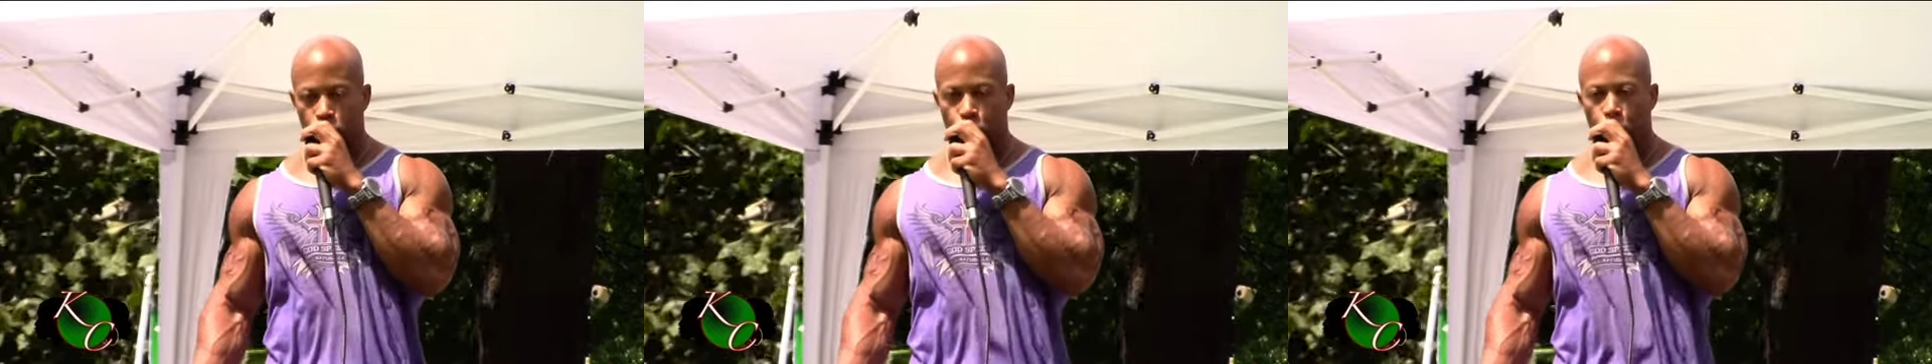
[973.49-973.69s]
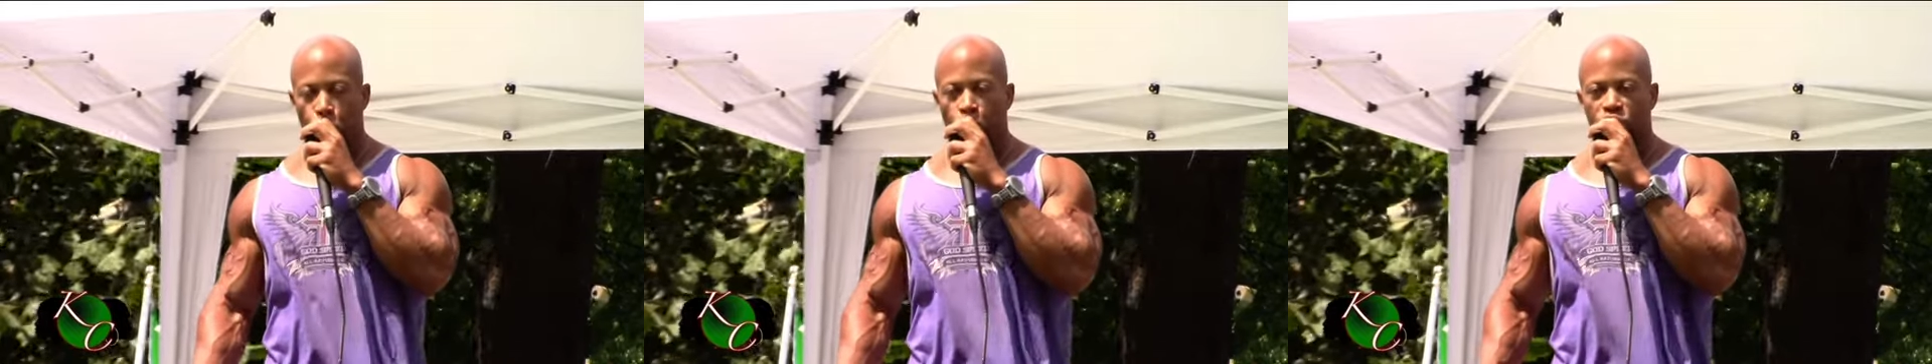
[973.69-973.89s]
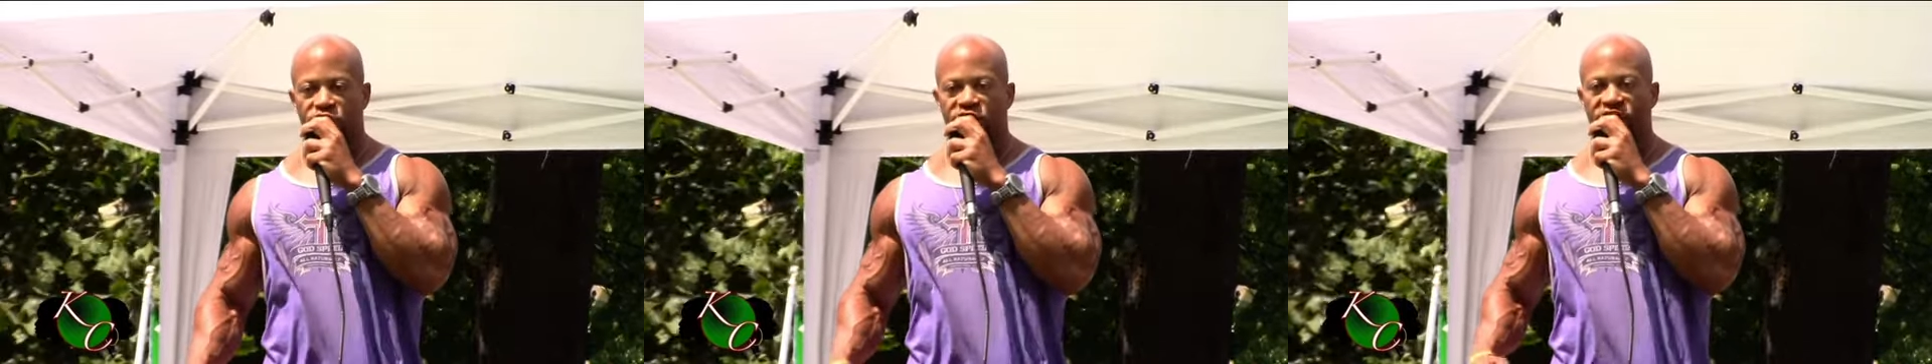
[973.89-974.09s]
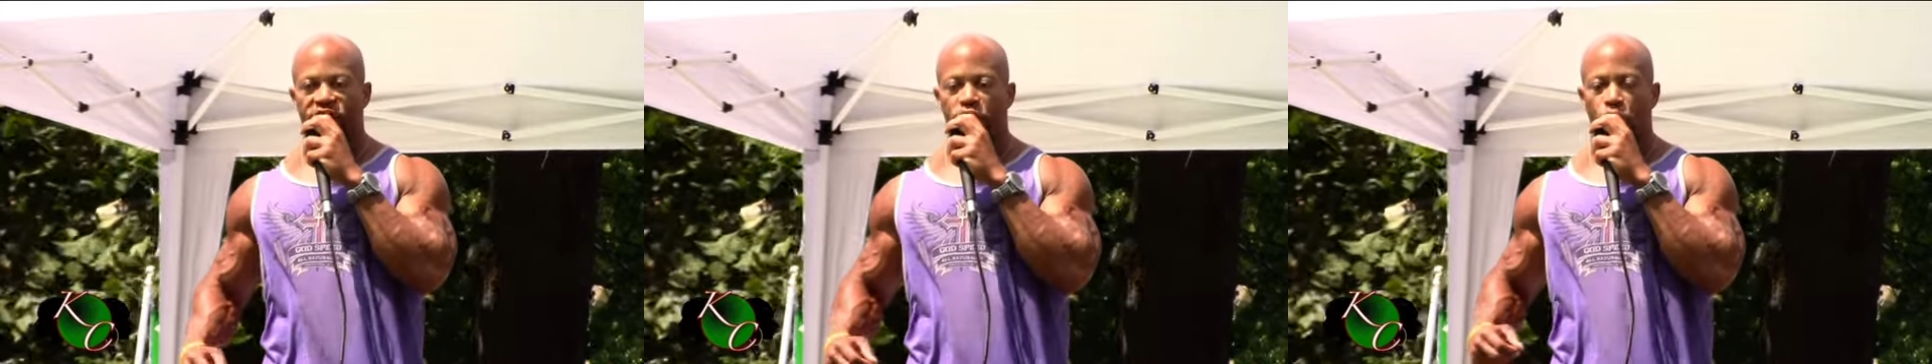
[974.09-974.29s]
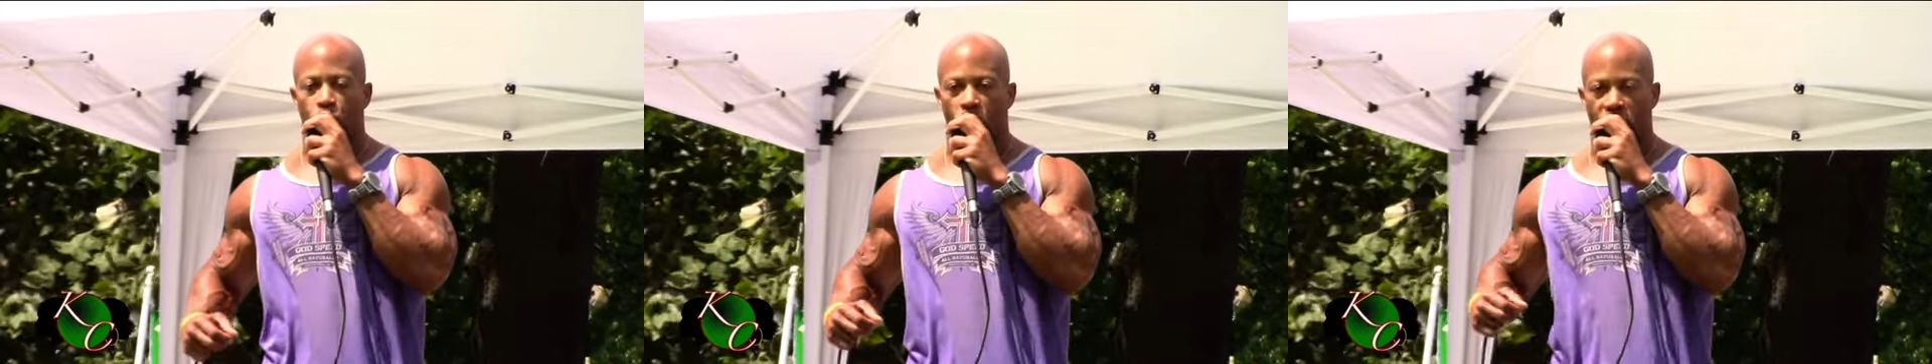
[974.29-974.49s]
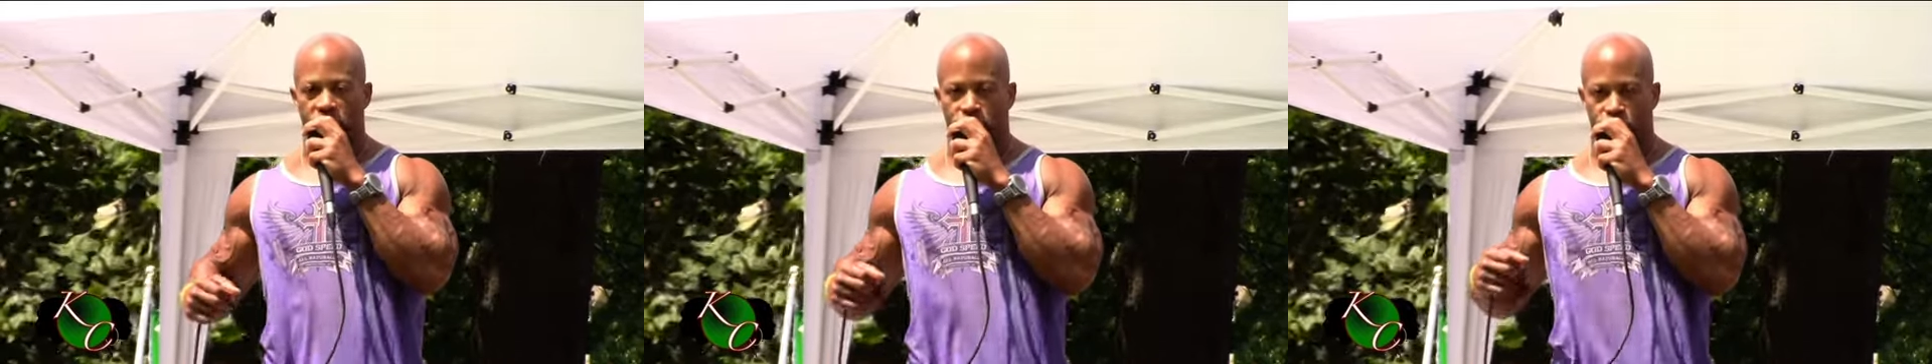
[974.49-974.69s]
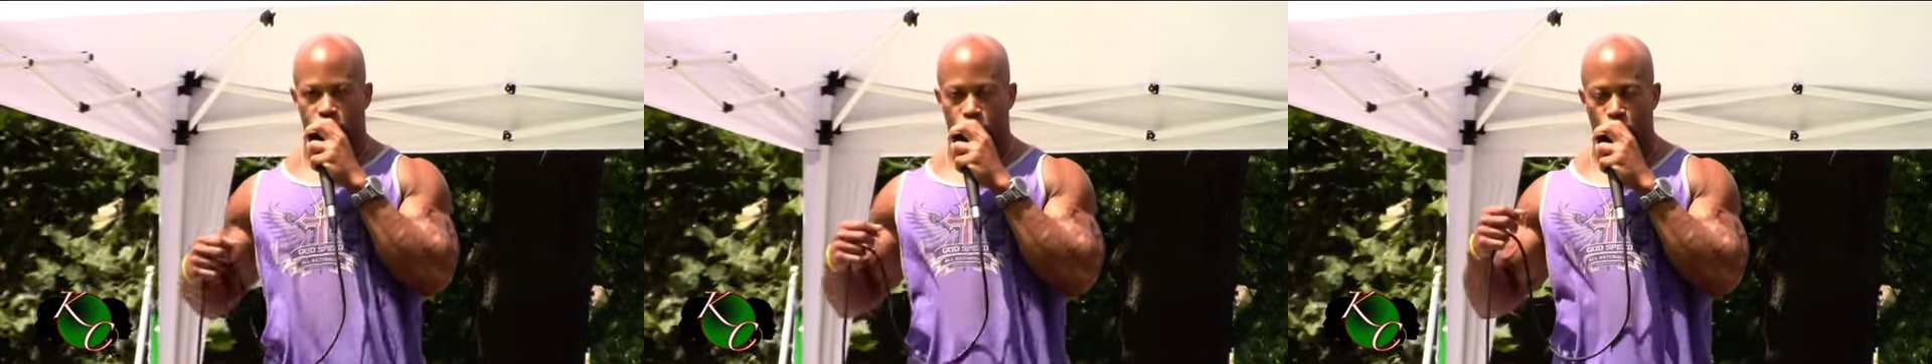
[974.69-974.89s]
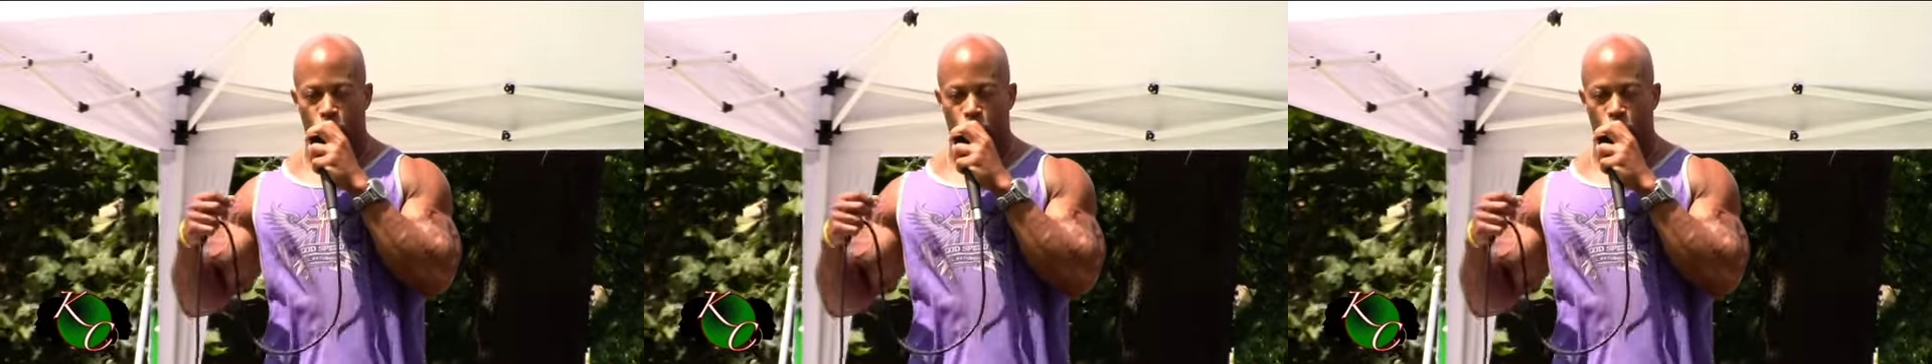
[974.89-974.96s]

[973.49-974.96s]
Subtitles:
you will generate,